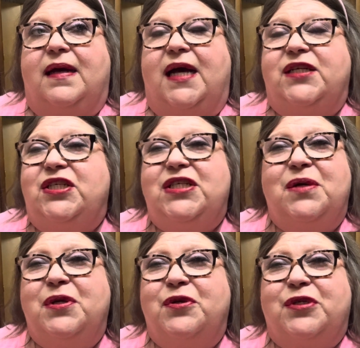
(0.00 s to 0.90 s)
I just
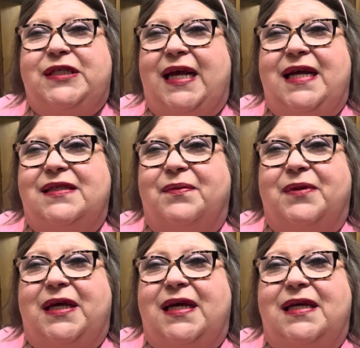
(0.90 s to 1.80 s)
don't understand some
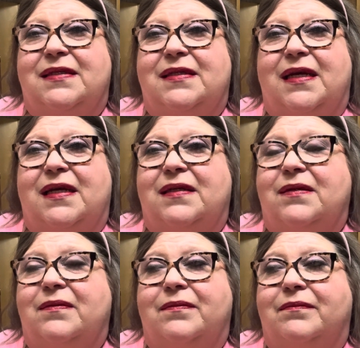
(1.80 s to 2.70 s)
things that,
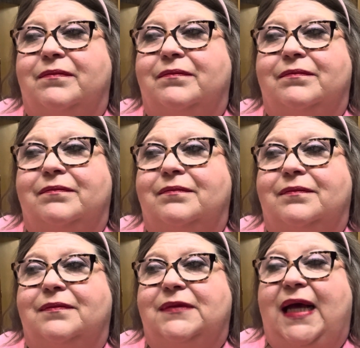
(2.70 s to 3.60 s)

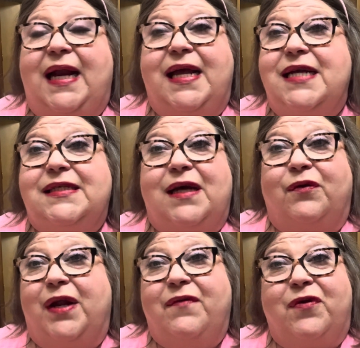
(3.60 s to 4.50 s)
and I guess I'll
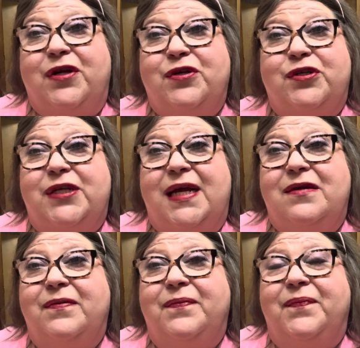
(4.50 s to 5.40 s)
never understand
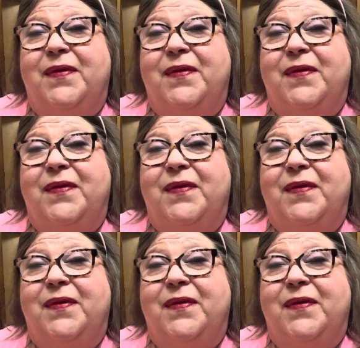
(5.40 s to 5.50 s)
them,